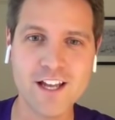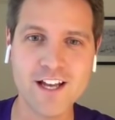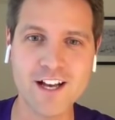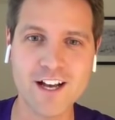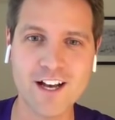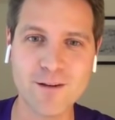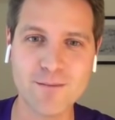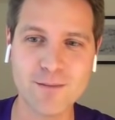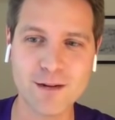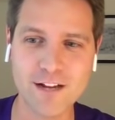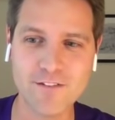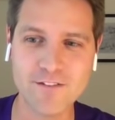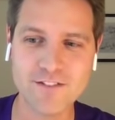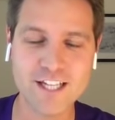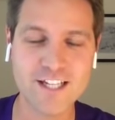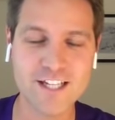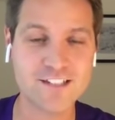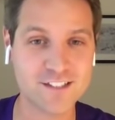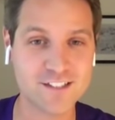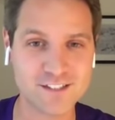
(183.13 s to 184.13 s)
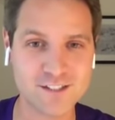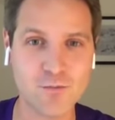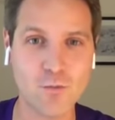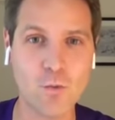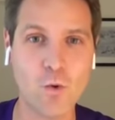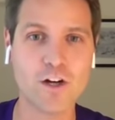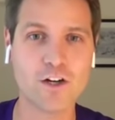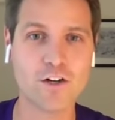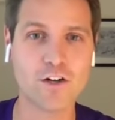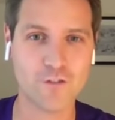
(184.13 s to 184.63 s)
but I've tasted some
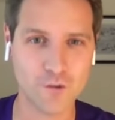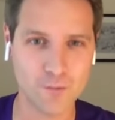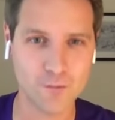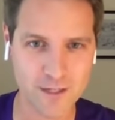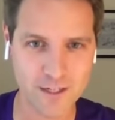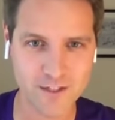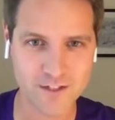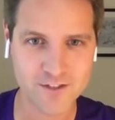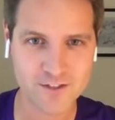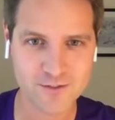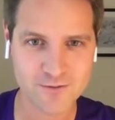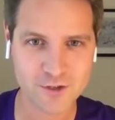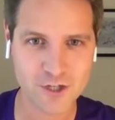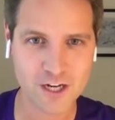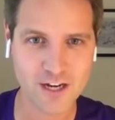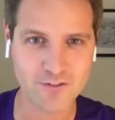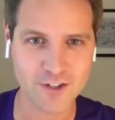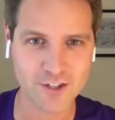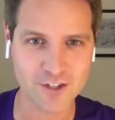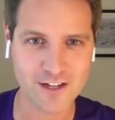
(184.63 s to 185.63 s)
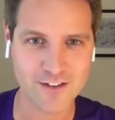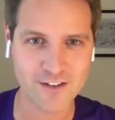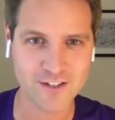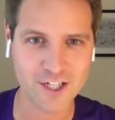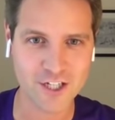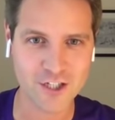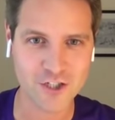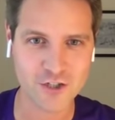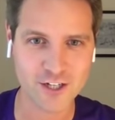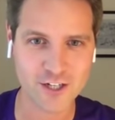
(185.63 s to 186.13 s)
wonderful beers traveling around the
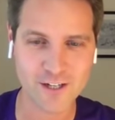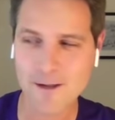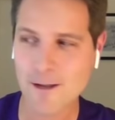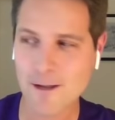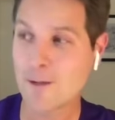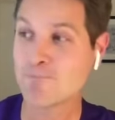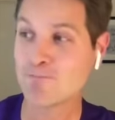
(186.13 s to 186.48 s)
country.